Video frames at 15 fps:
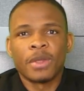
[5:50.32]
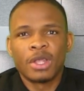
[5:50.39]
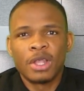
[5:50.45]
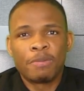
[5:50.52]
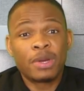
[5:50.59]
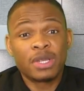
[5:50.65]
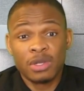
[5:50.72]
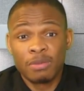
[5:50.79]
the
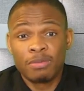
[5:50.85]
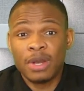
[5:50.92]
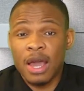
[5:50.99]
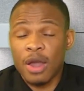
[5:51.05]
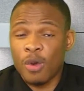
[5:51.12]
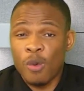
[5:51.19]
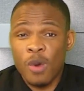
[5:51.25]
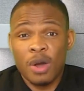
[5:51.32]
person will be
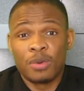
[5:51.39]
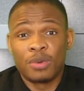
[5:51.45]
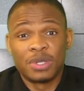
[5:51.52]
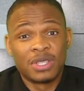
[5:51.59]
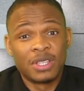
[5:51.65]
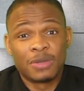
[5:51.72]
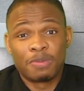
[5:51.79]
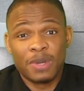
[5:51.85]
like, wow, who
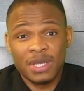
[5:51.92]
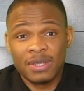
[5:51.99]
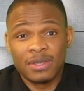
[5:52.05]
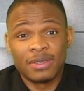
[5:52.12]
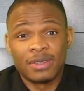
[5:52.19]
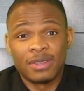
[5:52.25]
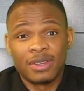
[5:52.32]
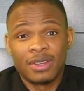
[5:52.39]
is this person?
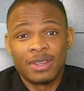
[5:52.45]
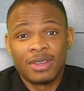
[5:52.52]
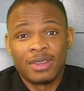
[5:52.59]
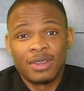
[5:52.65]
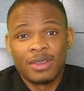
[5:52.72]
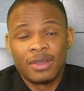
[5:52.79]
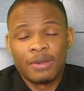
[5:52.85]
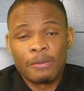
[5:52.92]

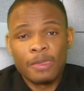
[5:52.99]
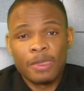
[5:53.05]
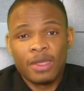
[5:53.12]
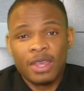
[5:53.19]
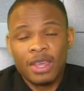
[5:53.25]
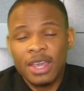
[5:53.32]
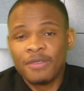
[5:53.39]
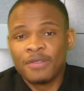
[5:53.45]

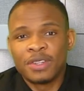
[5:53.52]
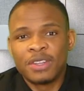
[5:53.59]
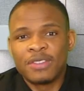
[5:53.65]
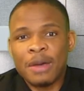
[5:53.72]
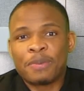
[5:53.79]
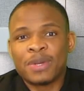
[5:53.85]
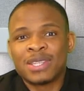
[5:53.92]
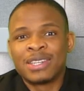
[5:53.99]
Even if
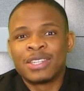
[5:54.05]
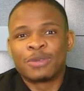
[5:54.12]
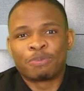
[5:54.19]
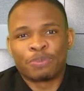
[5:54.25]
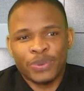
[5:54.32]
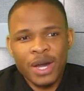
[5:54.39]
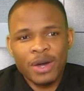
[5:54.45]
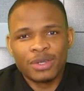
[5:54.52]
that person is
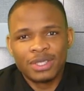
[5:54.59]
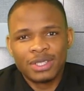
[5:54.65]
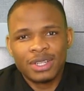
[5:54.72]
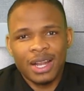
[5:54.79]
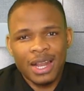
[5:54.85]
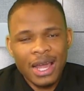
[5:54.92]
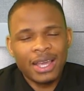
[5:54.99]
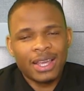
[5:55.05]
proud,
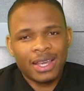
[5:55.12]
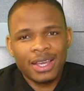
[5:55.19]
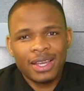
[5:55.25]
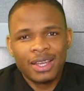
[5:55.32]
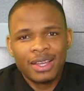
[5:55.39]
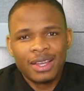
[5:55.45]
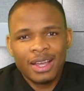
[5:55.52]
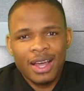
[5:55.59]
like,
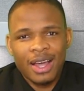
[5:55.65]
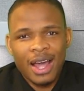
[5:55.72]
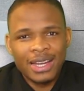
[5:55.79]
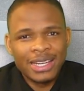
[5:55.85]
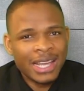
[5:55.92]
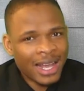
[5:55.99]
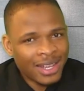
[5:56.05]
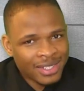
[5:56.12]

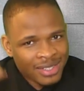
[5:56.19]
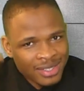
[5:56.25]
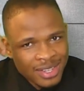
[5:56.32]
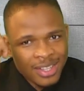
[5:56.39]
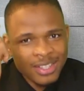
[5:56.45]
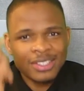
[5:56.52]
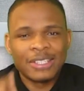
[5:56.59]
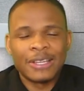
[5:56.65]
and he has
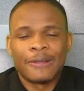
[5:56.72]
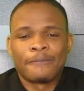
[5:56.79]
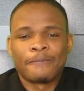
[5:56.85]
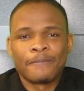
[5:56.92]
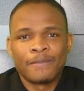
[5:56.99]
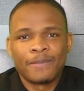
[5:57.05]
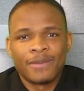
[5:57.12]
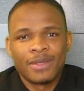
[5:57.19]
sense,
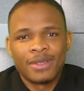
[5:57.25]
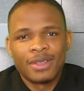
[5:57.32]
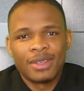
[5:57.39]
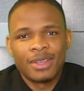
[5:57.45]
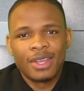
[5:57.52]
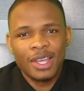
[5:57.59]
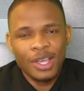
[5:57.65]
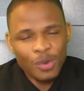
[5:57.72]

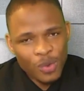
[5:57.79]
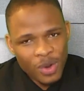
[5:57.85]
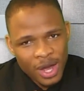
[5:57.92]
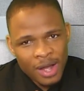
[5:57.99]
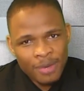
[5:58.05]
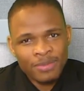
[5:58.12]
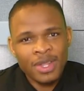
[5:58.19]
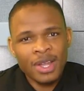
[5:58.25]
he will
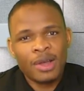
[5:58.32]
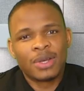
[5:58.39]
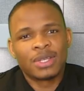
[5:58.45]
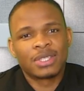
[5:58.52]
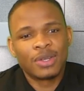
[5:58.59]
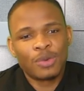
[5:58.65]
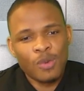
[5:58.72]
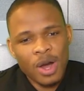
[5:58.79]
calm down and
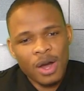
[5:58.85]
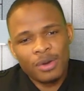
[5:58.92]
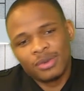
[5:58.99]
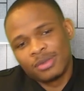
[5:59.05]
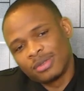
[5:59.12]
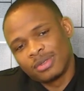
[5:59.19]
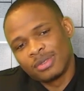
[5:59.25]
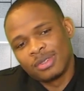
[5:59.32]
say,
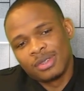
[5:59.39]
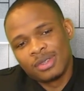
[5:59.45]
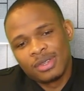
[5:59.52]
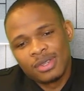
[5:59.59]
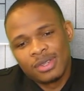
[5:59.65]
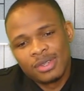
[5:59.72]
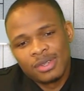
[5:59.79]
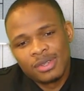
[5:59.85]
wow,
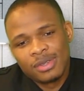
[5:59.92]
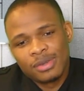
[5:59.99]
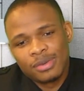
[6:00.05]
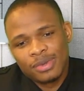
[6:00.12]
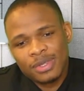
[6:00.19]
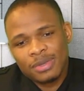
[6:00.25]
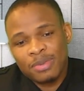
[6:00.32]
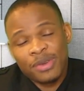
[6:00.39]

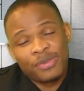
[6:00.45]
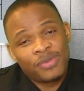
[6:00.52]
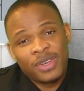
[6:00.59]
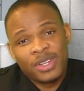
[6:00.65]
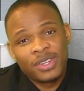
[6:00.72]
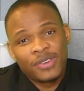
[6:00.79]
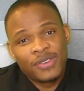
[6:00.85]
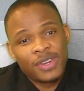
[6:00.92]
this my
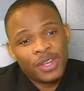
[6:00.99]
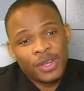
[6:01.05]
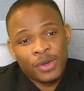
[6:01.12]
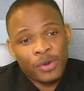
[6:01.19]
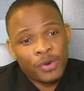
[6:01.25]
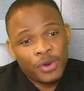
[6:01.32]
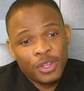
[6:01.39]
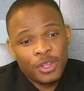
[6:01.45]
friend, they really
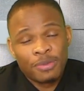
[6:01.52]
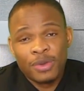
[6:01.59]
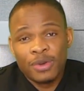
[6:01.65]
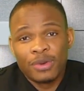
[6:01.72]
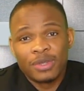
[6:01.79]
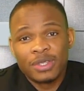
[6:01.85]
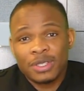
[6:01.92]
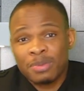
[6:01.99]
encourage me.
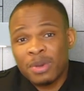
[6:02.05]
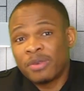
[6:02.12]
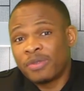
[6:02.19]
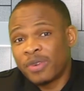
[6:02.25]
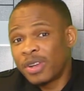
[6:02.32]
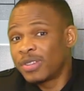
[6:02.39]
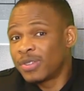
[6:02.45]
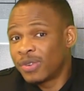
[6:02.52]
This my
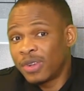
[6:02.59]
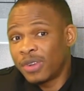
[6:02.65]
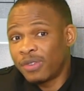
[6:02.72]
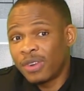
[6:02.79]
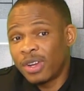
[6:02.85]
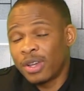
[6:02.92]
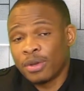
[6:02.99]
friend is really, really